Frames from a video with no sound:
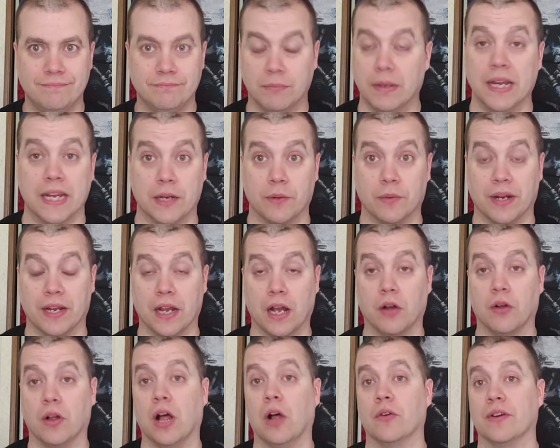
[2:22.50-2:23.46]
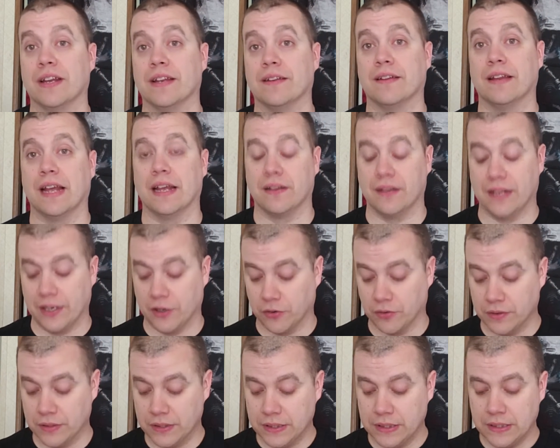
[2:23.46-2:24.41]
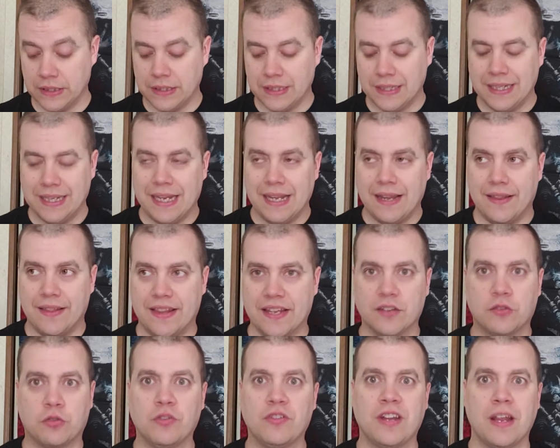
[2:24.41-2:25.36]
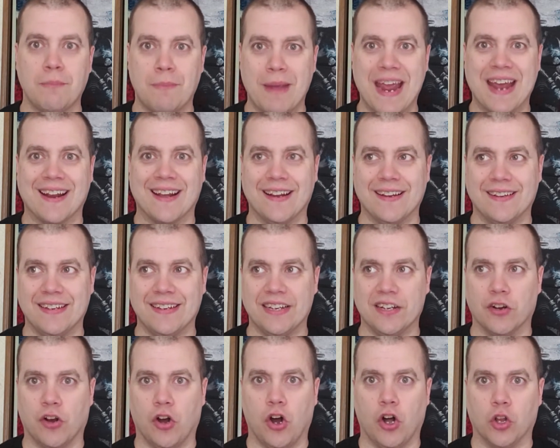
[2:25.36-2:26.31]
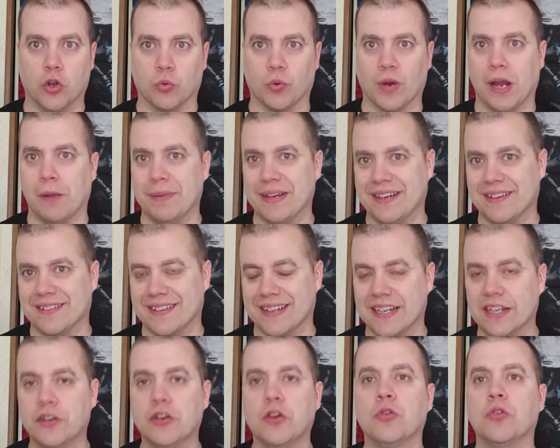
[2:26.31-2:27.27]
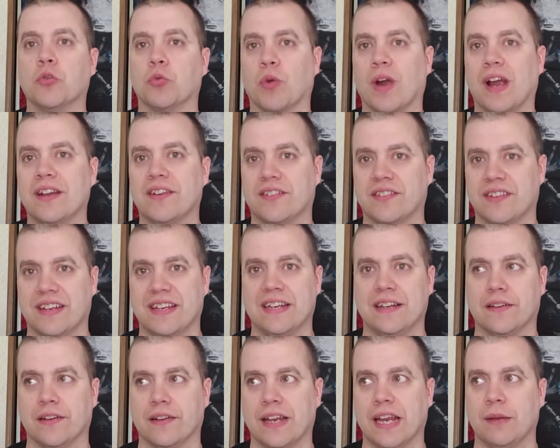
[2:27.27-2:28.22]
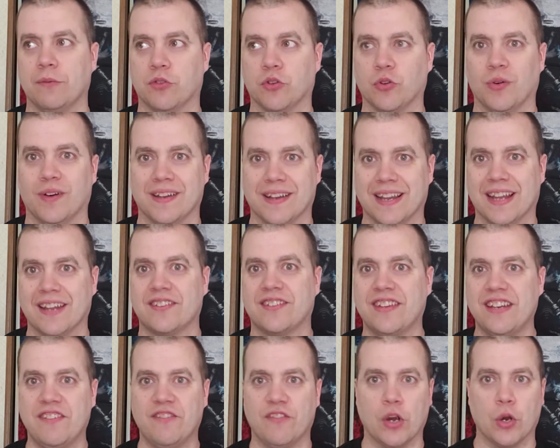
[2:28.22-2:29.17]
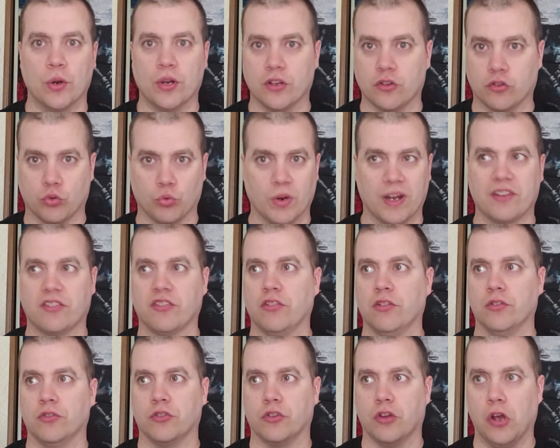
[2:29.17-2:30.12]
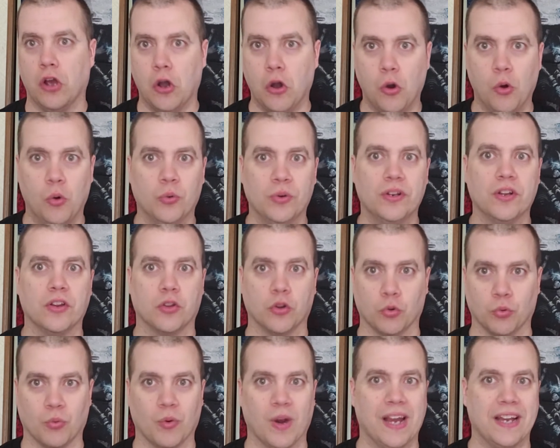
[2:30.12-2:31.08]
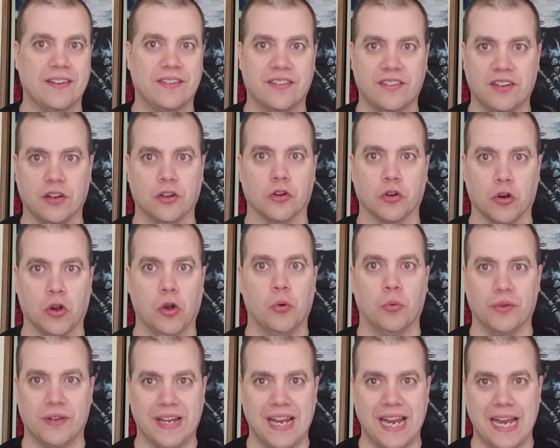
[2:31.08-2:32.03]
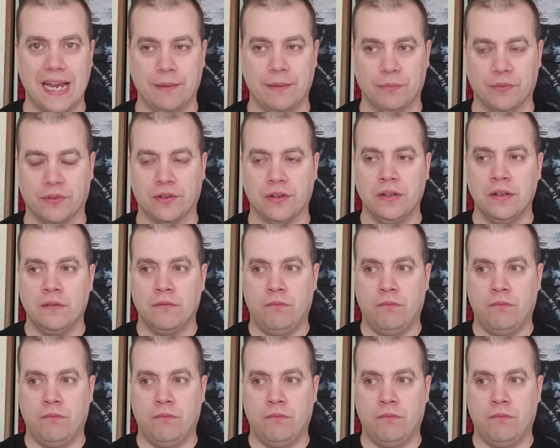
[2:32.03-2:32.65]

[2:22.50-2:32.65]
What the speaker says: But anyway, I'll get to that later. This was a bad idea all around because they didn't own the rights to any of the names. So unless the various wrestlers owned the rights to their own names,